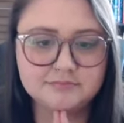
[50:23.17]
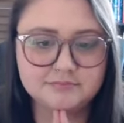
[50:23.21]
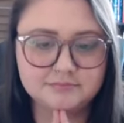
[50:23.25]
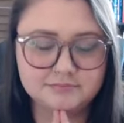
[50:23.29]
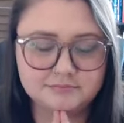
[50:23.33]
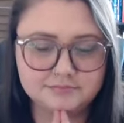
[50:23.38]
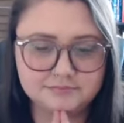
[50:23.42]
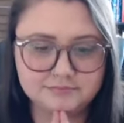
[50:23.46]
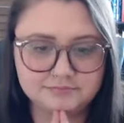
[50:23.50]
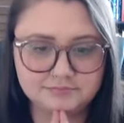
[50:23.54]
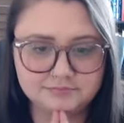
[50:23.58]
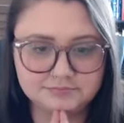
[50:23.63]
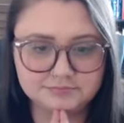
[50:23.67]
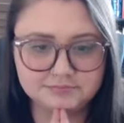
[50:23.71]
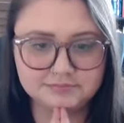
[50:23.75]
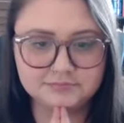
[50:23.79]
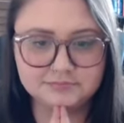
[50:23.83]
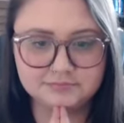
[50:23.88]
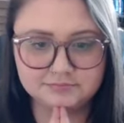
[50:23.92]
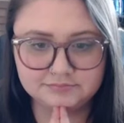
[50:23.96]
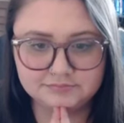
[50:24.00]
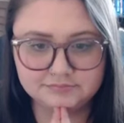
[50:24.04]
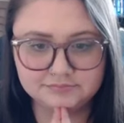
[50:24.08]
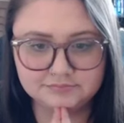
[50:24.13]

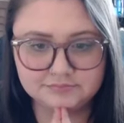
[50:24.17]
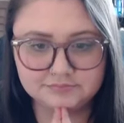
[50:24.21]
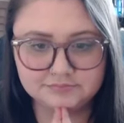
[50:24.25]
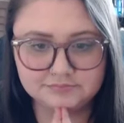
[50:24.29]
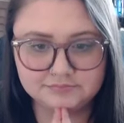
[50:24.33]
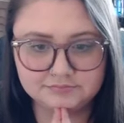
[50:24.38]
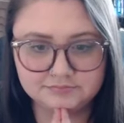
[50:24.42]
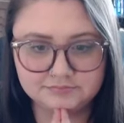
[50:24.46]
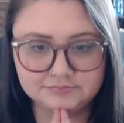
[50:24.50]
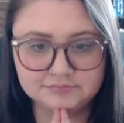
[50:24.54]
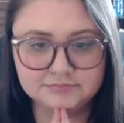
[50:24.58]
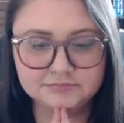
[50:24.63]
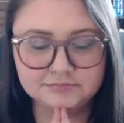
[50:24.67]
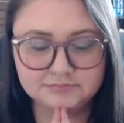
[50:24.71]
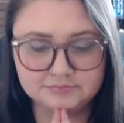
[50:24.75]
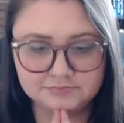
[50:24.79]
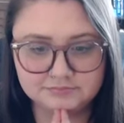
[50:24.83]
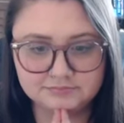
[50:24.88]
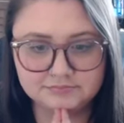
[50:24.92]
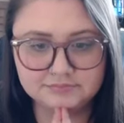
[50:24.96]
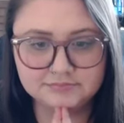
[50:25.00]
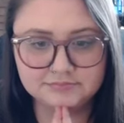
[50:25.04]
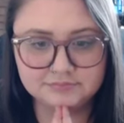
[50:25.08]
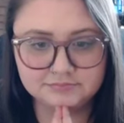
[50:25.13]

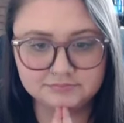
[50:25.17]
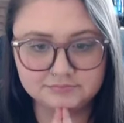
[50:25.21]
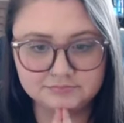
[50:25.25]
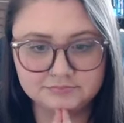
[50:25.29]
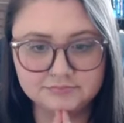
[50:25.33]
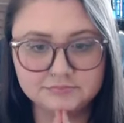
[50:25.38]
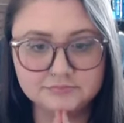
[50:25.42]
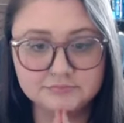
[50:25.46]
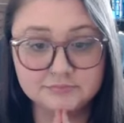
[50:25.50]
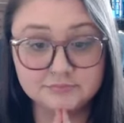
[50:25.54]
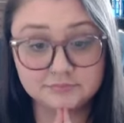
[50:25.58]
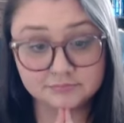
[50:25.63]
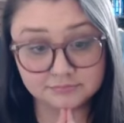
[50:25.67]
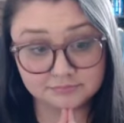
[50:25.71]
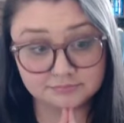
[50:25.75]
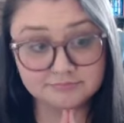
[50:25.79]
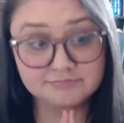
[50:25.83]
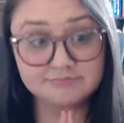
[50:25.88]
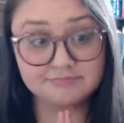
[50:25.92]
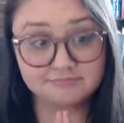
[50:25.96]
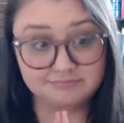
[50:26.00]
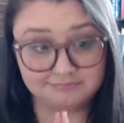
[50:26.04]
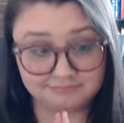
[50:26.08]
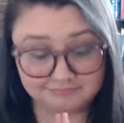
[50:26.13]

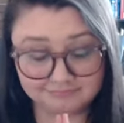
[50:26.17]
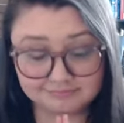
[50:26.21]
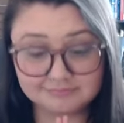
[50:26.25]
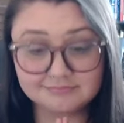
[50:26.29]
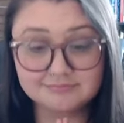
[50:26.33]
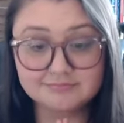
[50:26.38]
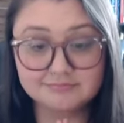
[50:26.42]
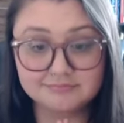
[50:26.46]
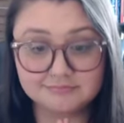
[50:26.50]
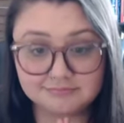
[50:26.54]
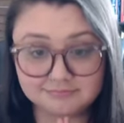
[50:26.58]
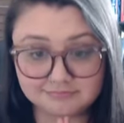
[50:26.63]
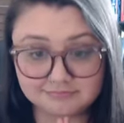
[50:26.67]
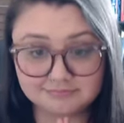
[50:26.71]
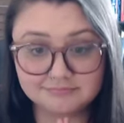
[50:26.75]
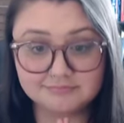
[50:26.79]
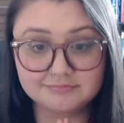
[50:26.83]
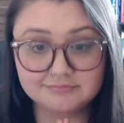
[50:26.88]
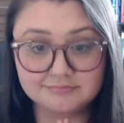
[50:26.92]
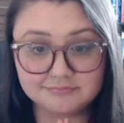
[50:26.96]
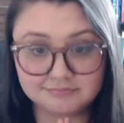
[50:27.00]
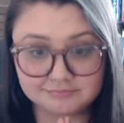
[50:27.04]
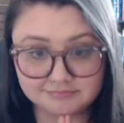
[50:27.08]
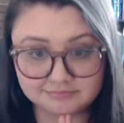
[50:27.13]

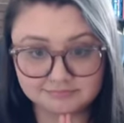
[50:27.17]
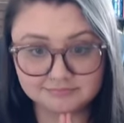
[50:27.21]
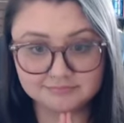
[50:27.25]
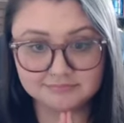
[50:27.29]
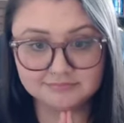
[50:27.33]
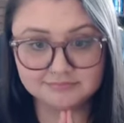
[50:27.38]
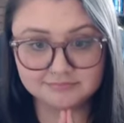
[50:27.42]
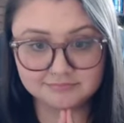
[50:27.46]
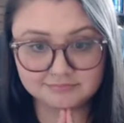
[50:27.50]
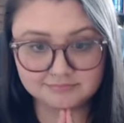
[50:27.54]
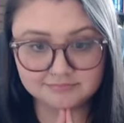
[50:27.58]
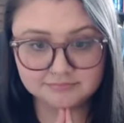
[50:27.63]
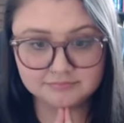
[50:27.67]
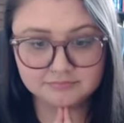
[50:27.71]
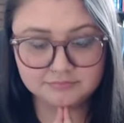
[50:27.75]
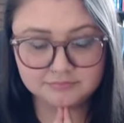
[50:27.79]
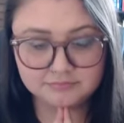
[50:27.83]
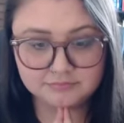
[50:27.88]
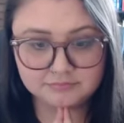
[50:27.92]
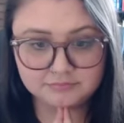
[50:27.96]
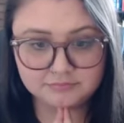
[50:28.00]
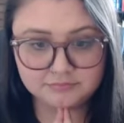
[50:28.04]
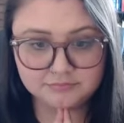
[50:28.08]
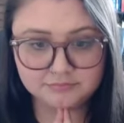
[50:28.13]
No words are spoken by the person on screen.